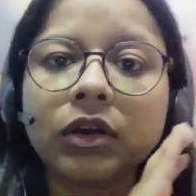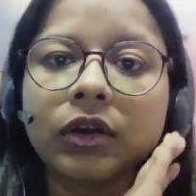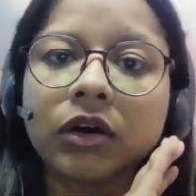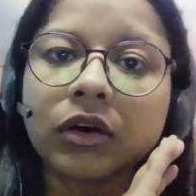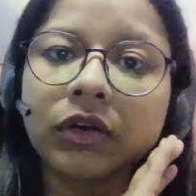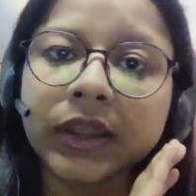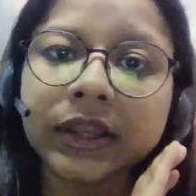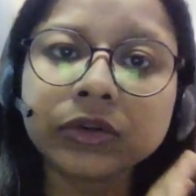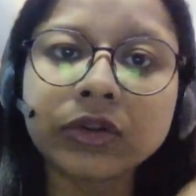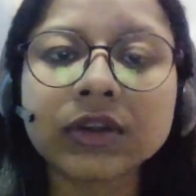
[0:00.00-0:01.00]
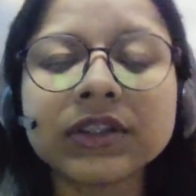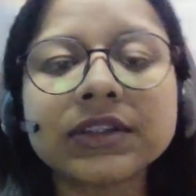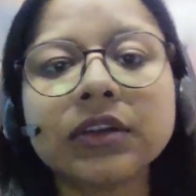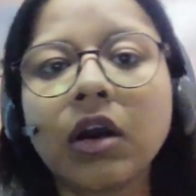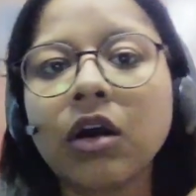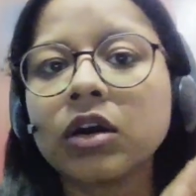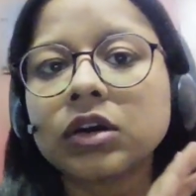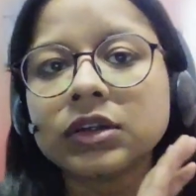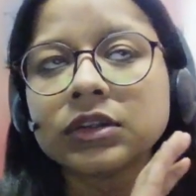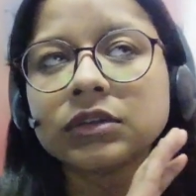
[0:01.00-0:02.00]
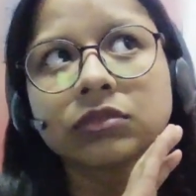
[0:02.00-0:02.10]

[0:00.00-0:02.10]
uh, in 2000, uh,